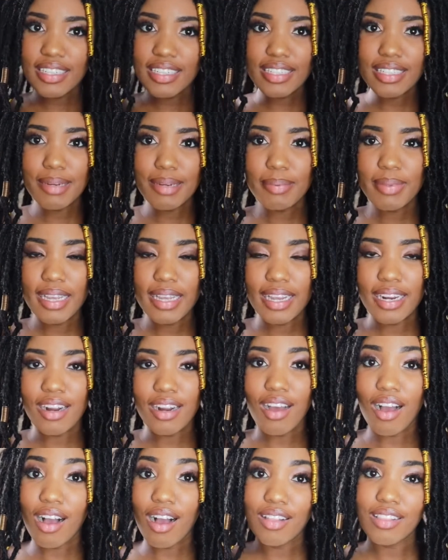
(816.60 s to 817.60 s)
applying
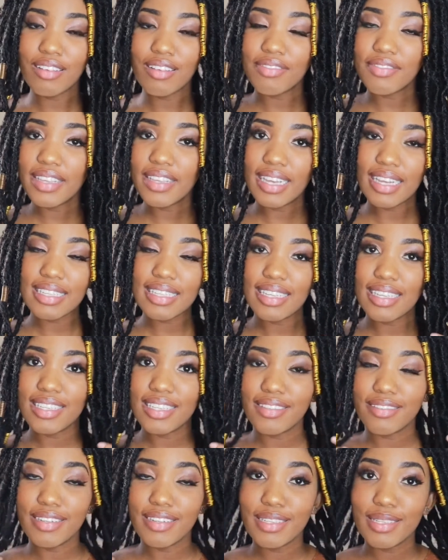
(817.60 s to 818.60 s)
all of the
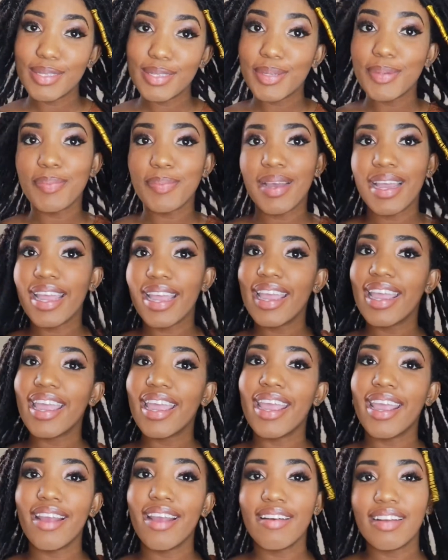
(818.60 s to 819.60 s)
accessories to my
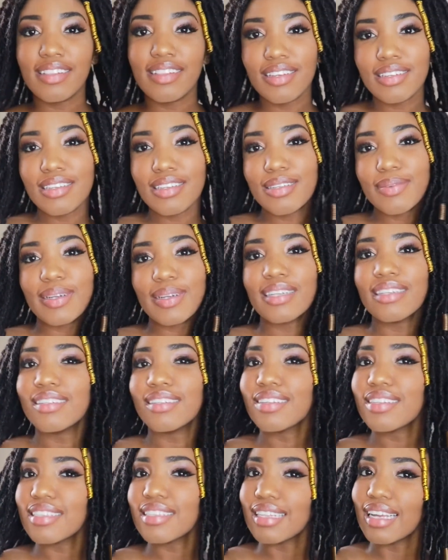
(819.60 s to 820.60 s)
hair, and this is what it
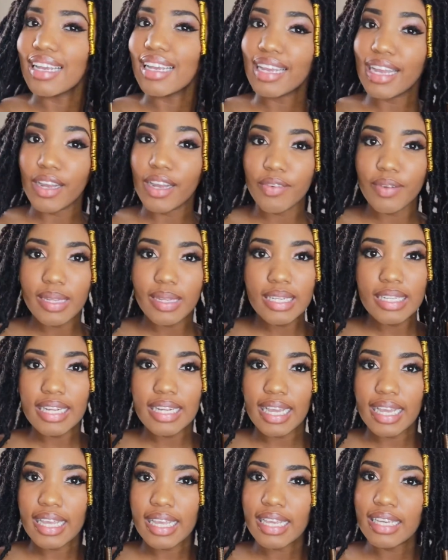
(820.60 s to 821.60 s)
looks like. I really
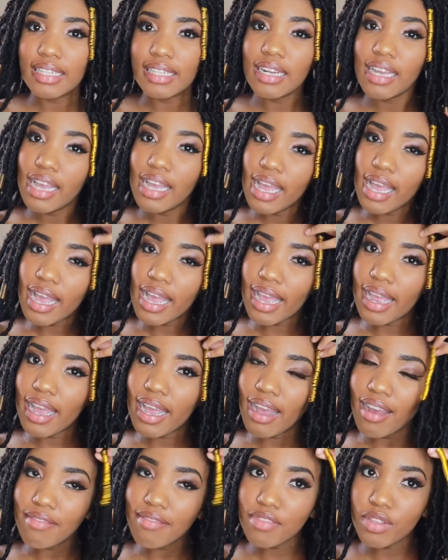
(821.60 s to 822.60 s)
like it. I
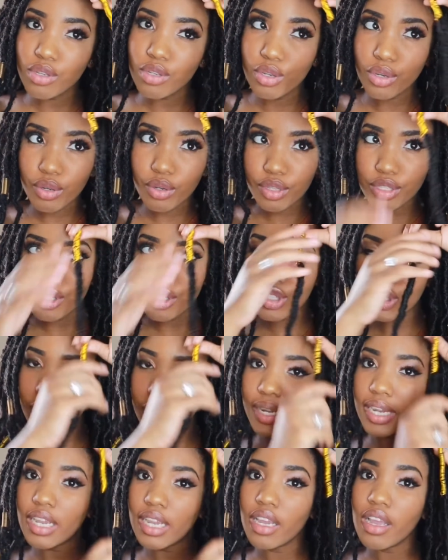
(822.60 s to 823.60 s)
have the gold
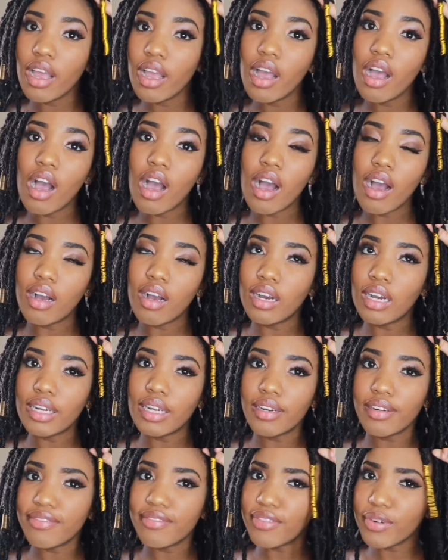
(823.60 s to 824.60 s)
string
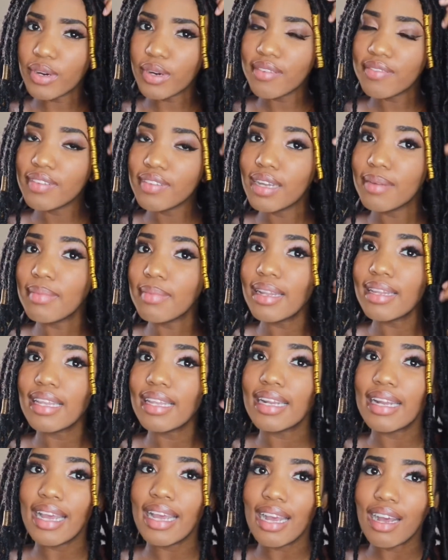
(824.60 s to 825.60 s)
on 4 of them, and
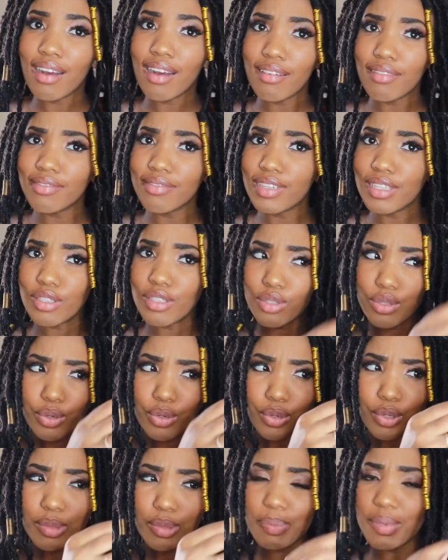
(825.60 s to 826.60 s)
then I have this
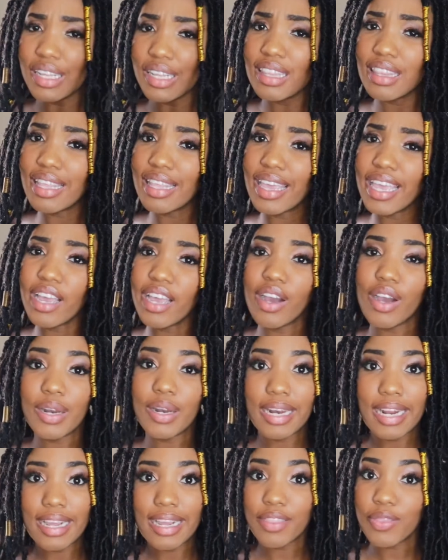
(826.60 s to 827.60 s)
gold bead thing on
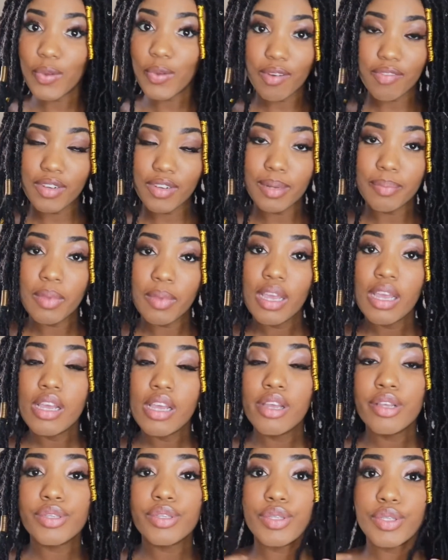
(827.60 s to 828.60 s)
like 3 of them.
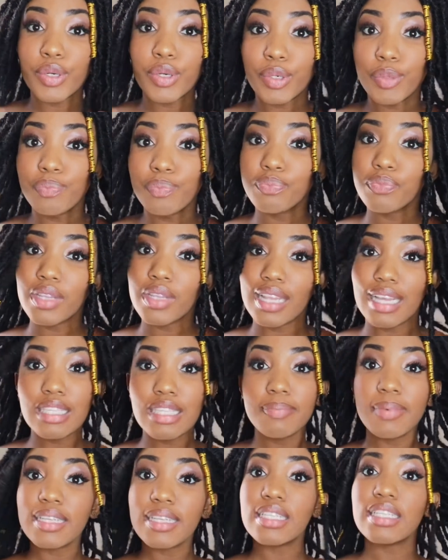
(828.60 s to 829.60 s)
So that's
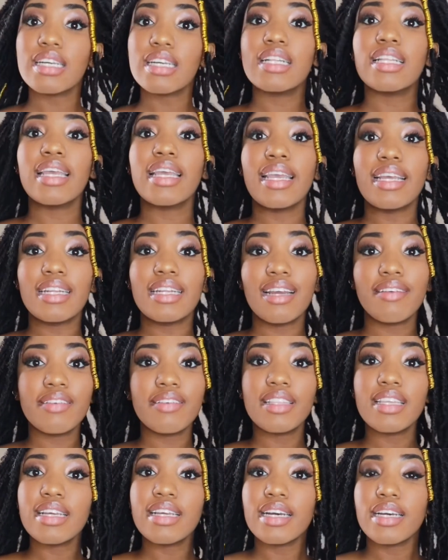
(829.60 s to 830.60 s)
basically it.
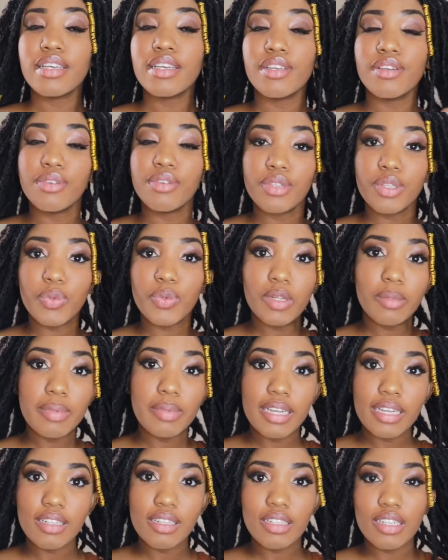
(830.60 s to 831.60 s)
Everything I used will
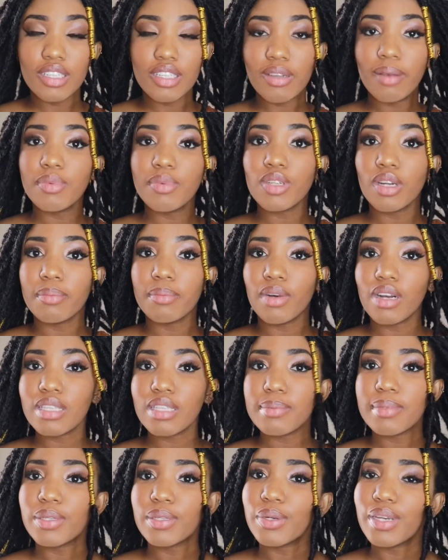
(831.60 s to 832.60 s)
be in the description box
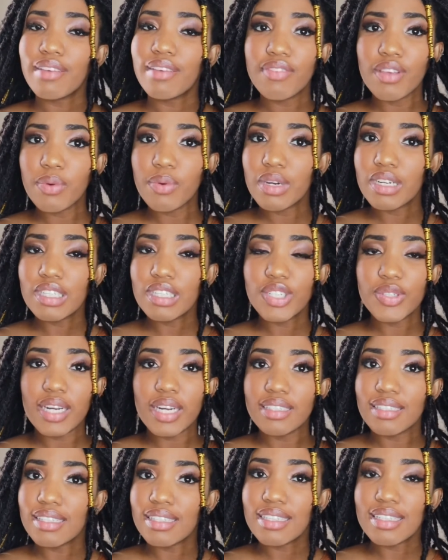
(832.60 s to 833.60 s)
below. If you want to
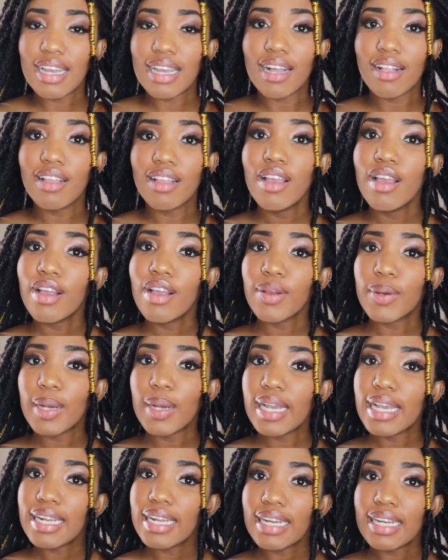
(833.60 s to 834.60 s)
try this style, go
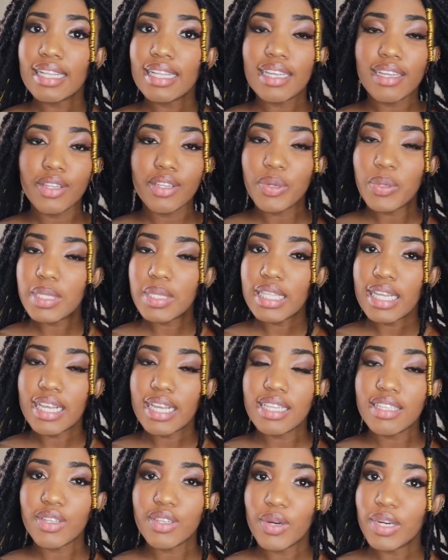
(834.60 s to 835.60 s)
ahead and click those
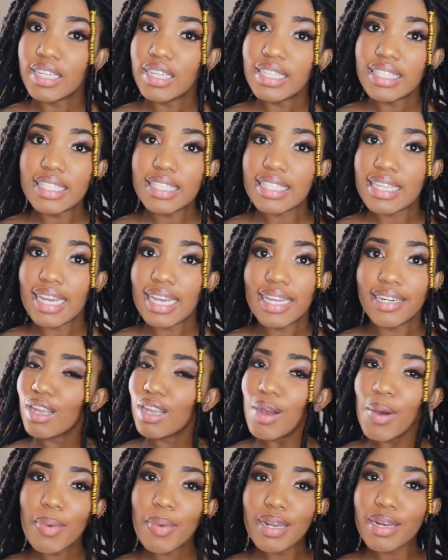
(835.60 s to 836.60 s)
links, order it, and
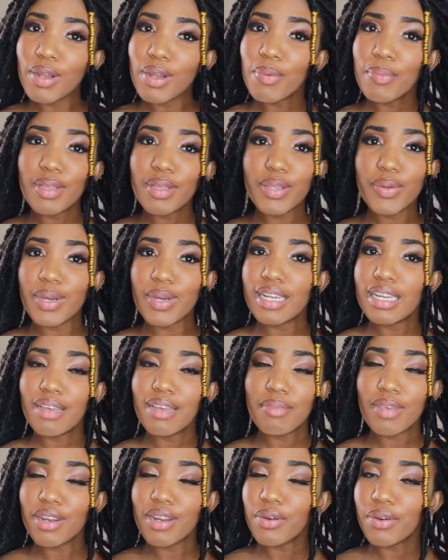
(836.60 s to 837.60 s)
comment down below and let
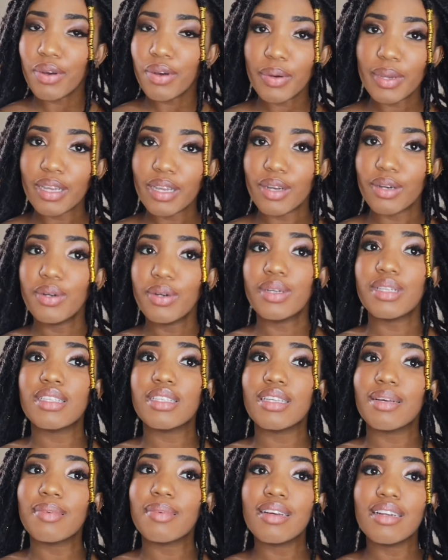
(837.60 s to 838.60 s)
me know how it goes.
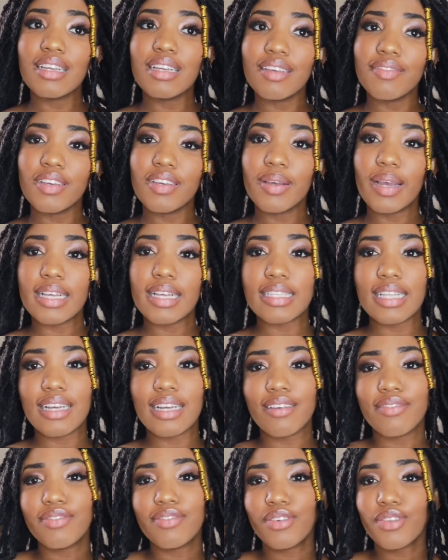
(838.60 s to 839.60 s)
So I'm gonna give you guys like
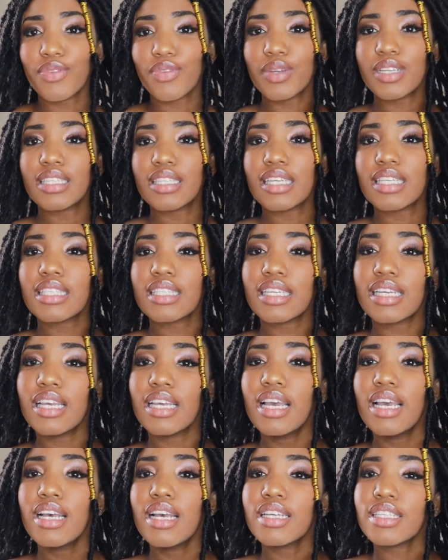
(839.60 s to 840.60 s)
a full 360
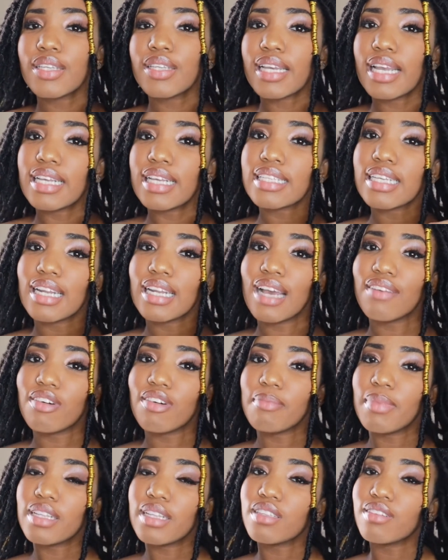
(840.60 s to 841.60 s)
so you guys can have a
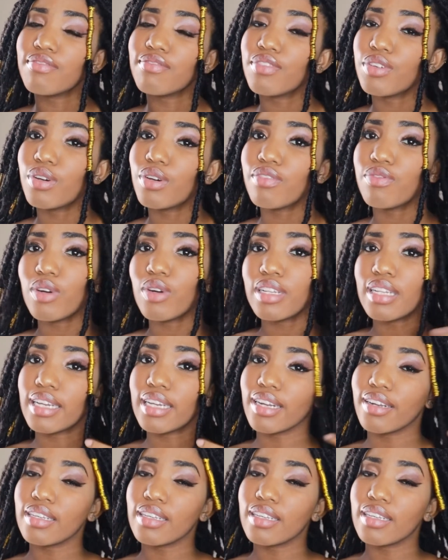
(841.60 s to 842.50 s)
better view of what the hair is